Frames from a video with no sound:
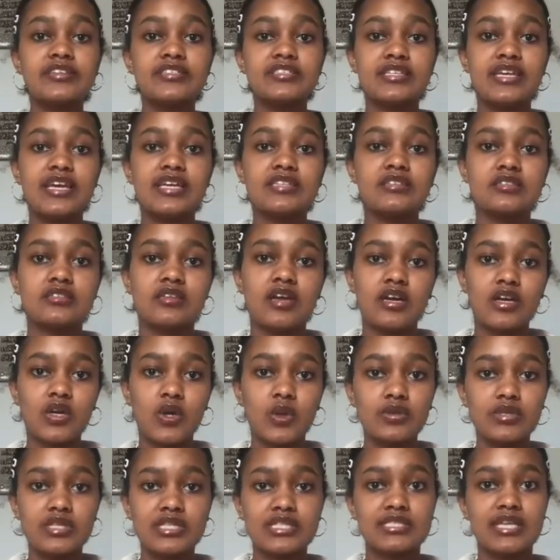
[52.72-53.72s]
today to not
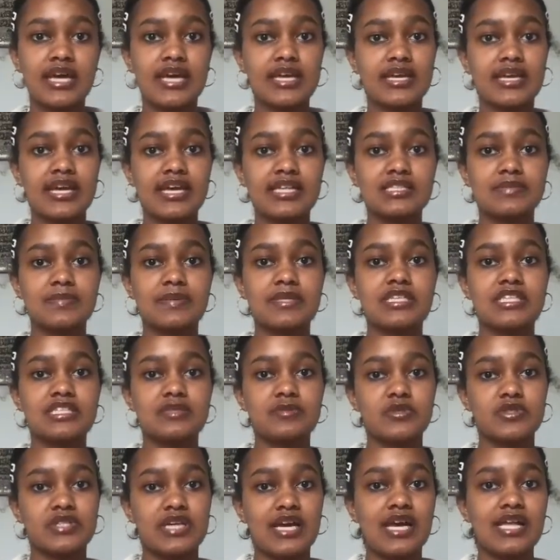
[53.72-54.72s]
only stand against police
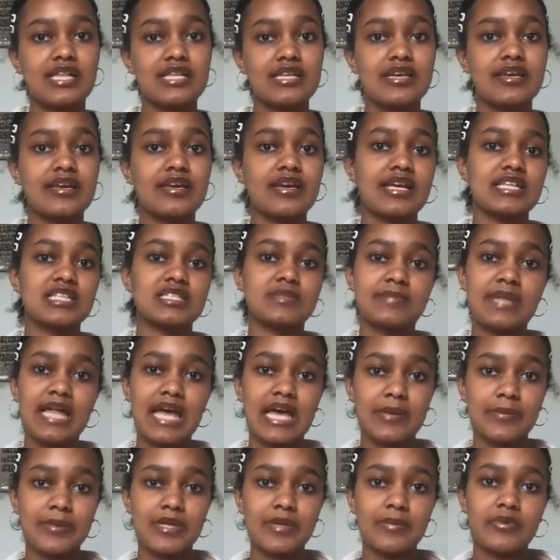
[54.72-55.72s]
brutality against
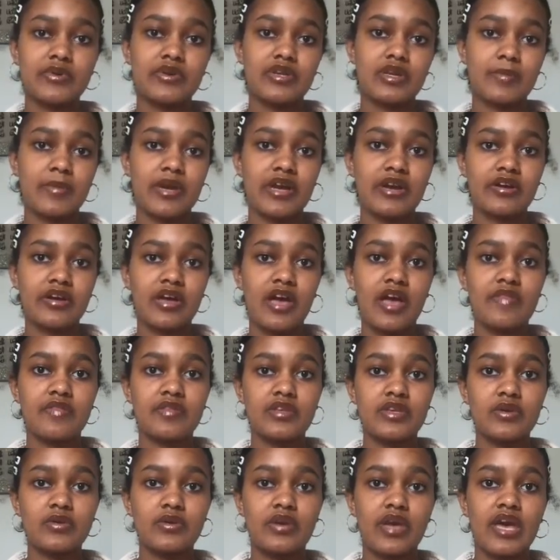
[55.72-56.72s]
black people in America and
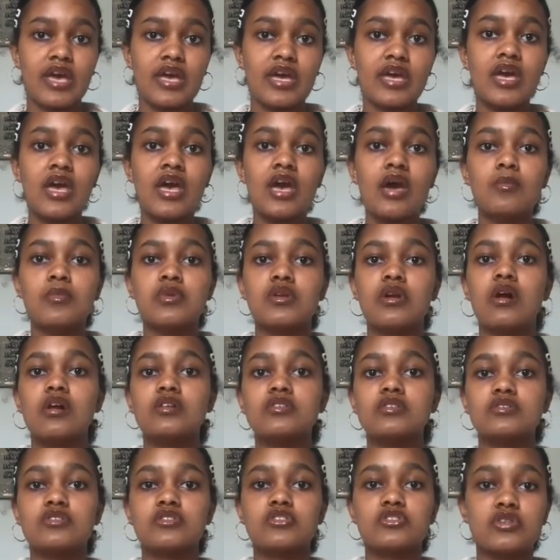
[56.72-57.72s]
the UK, but
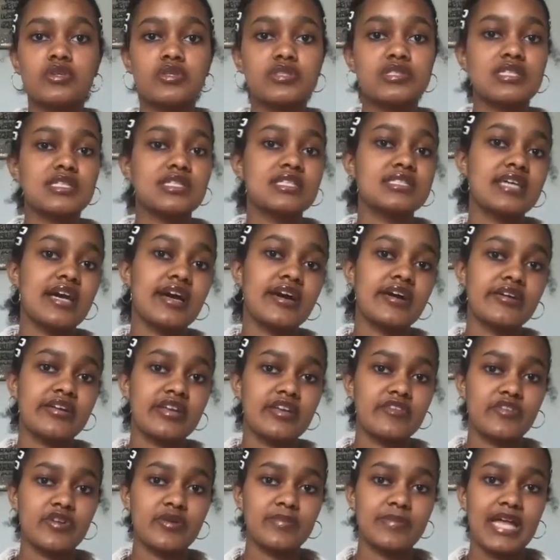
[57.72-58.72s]
also to show solidarity
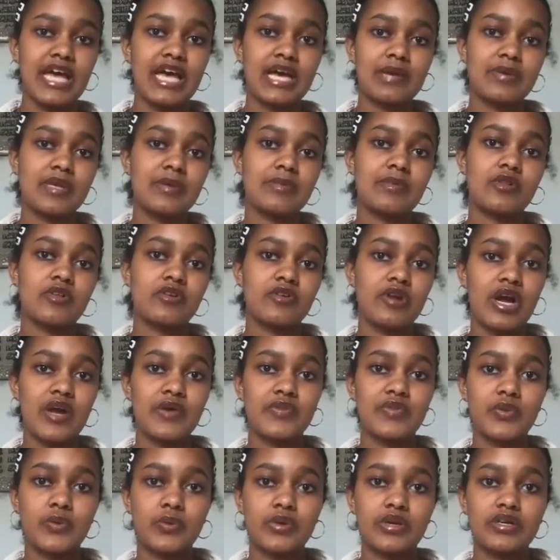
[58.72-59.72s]
for black people around
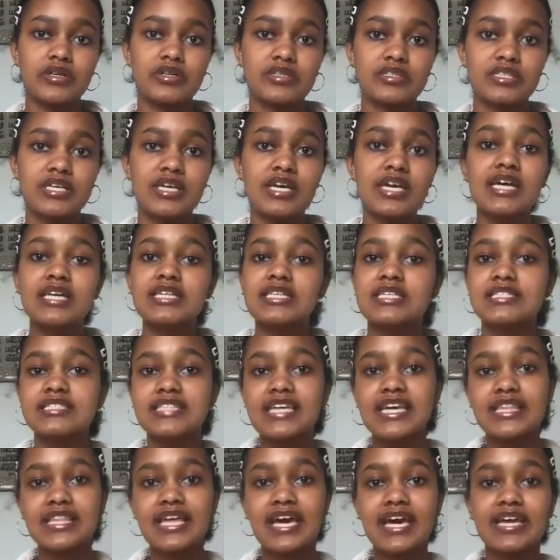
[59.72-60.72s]
the world. To say
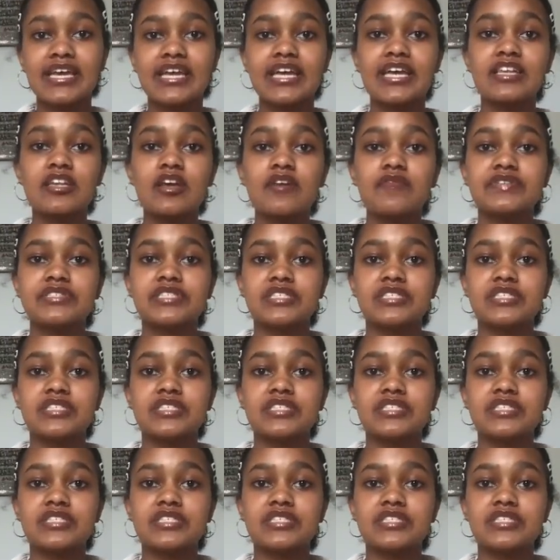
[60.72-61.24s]
that enough is